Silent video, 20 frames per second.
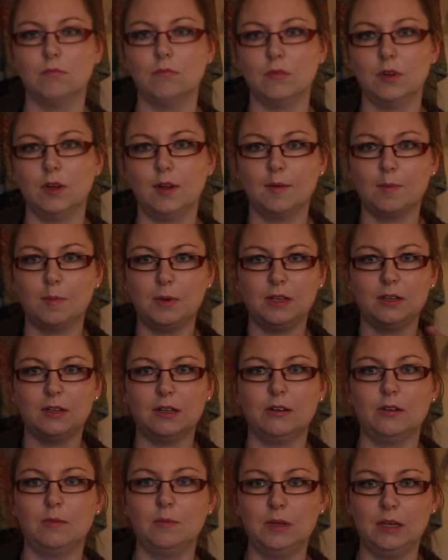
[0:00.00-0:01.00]
I split
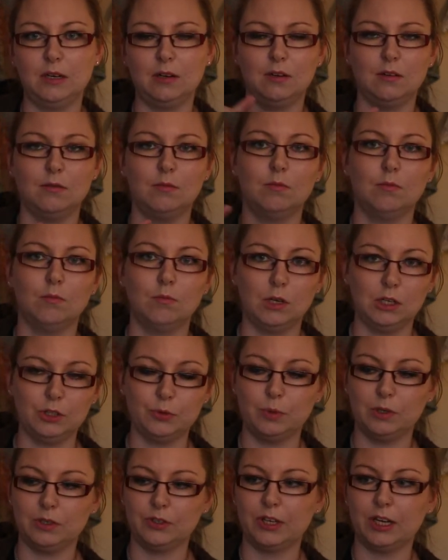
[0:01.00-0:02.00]
down the middle
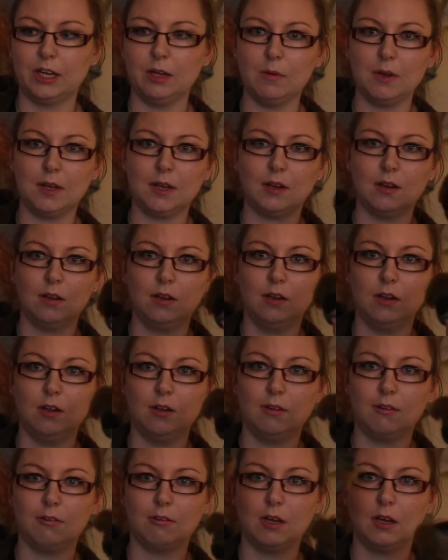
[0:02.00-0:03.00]
multiple times,
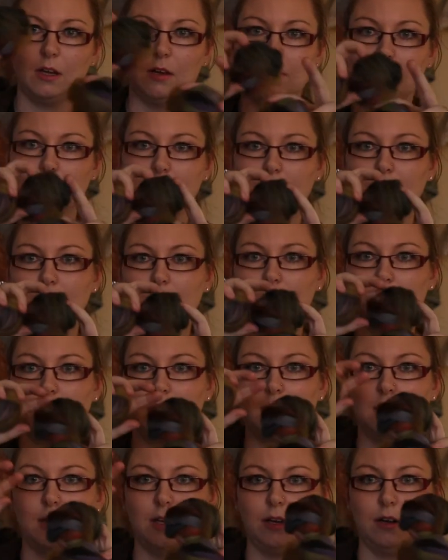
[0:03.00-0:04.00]
so you have
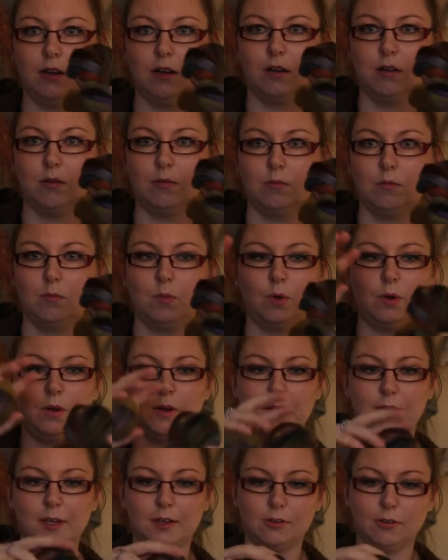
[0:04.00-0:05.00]
these little
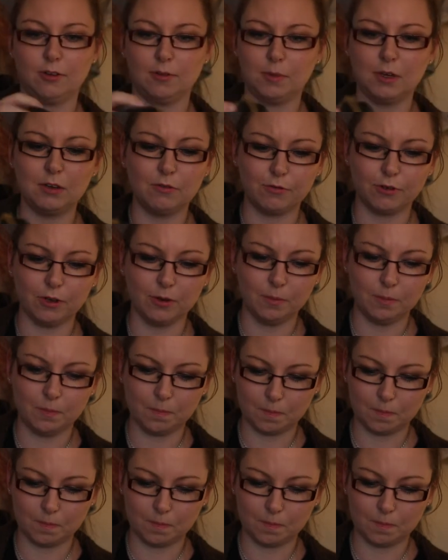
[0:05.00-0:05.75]
balls to spin from.